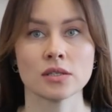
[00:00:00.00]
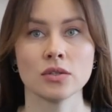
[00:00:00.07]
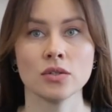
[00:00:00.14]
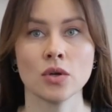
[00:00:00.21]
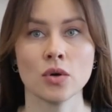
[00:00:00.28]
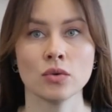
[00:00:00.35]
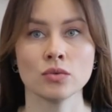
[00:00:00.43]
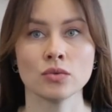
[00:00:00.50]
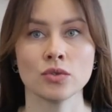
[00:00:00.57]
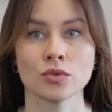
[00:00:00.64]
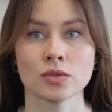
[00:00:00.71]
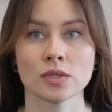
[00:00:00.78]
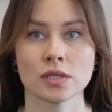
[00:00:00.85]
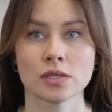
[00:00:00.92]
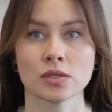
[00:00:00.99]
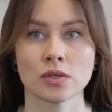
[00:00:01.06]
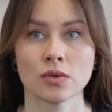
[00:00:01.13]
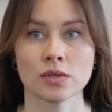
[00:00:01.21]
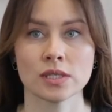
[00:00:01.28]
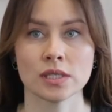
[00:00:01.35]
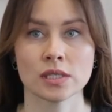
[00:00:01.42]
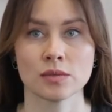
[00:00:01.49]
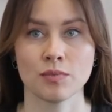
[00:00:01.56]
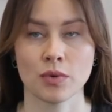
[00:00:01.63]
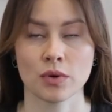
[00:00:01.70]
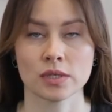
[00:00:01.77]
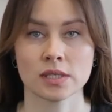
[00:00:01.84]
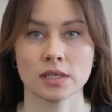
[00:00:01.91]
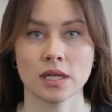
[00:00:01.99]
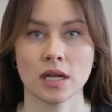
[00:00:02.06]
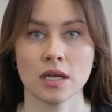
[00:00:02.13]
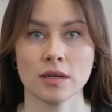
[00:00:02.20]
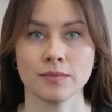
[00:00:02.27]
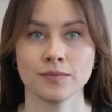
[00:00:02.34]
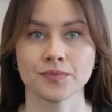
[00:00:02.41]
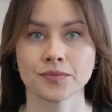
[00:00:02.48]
known to the sources personally.